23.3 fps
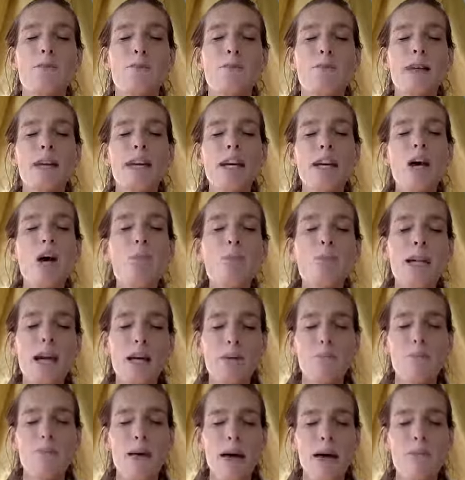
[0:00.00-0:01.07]
pick up
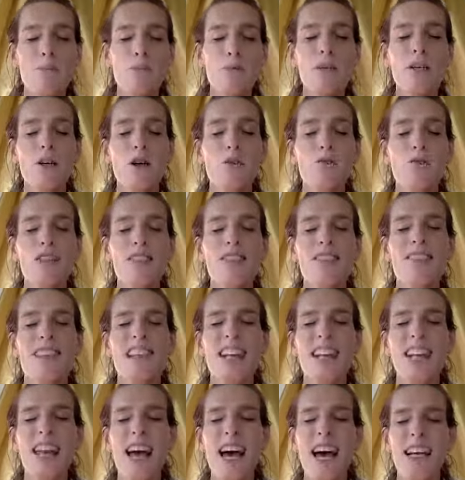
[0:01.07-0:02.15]
that memory of this
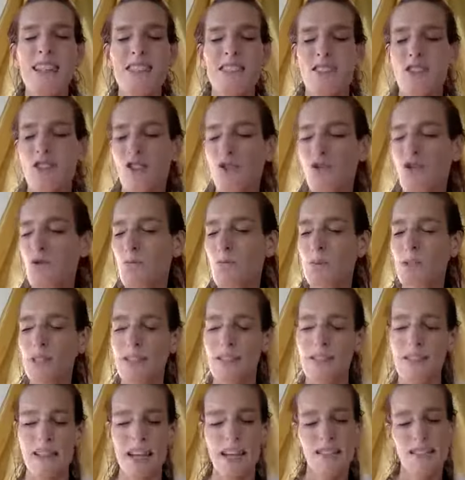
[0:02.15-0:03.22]
last super
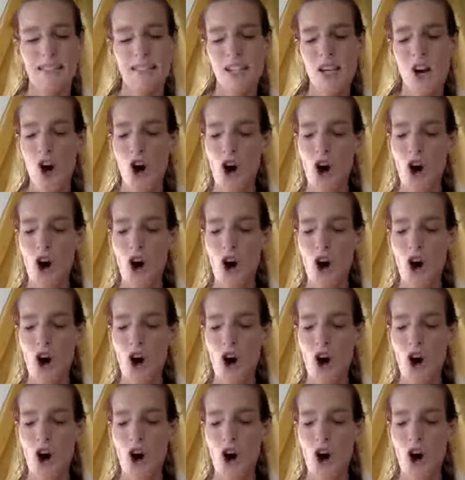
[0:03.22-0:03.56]
sexy,